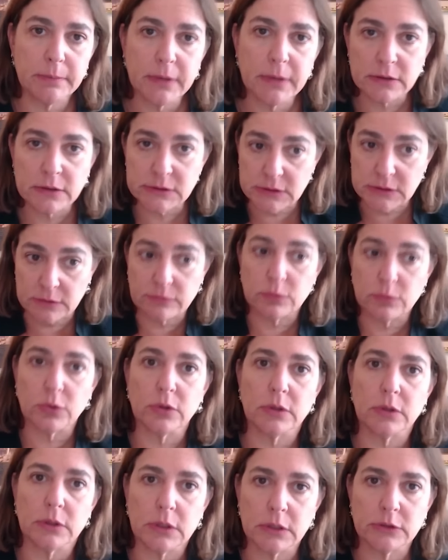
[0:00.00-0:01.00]
Because they
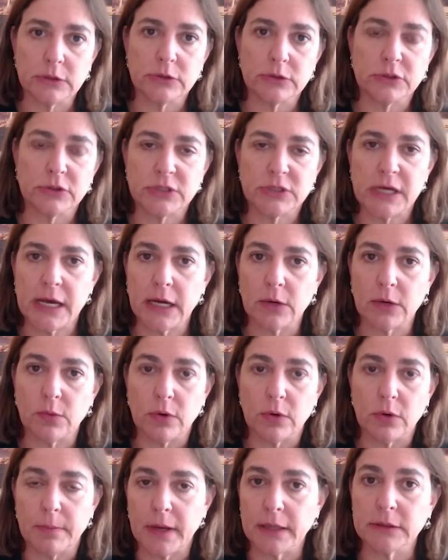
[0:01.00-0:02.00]
were under attack.
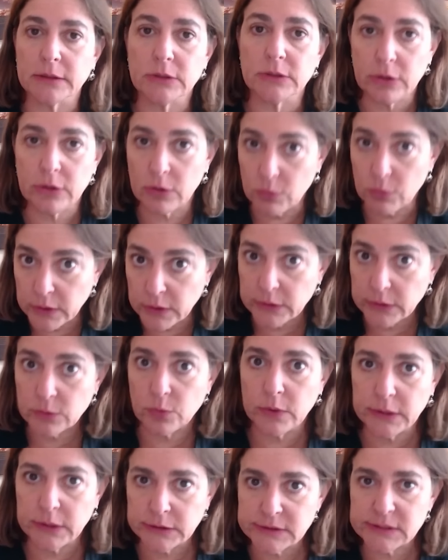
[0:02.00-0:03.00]
We're about, you know,
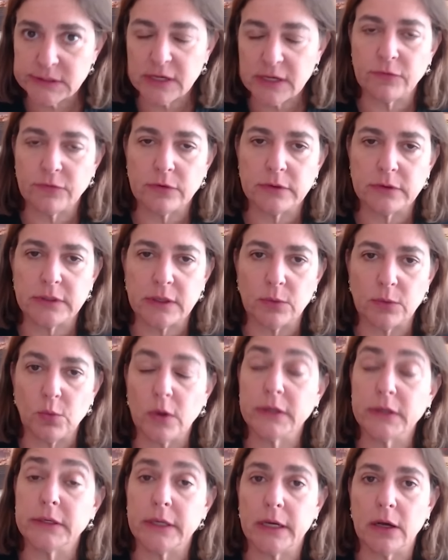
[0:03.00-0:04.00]
we suffered the
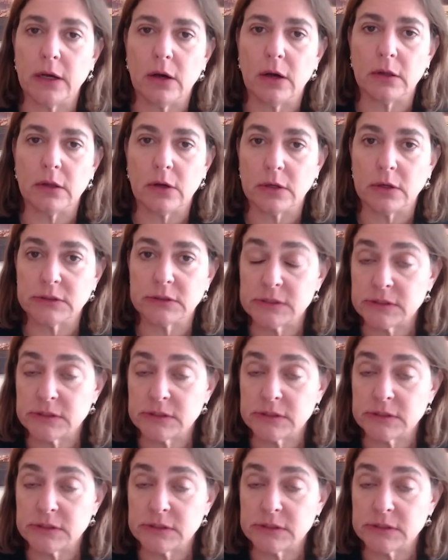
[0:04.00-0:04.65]
one-day Holocaust.